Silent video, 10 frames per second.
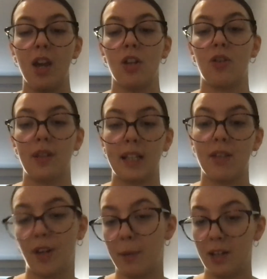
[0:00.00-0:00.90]
So this is
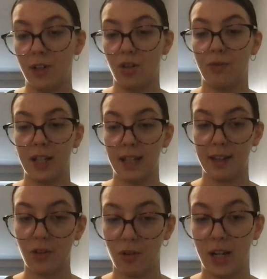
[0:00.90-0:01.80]
very beneficial for
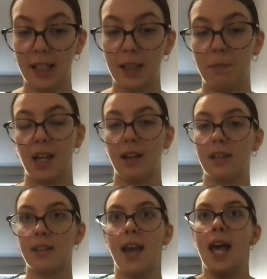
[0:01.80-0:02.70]
ESL students
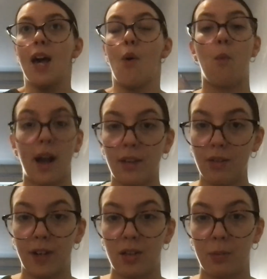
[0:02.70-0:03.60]
because while the
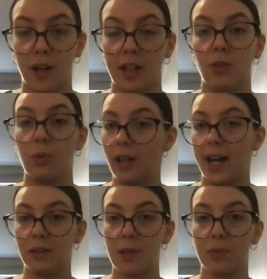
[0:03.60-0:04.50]
final product will
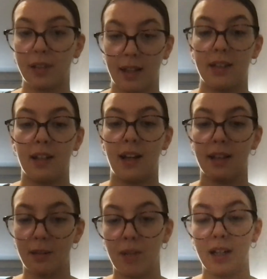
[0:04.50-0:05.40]
have to be presented
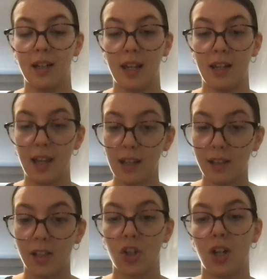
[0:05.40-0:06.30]
and submitted in
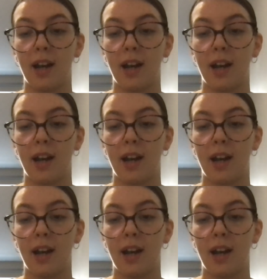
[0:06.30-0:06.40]
English,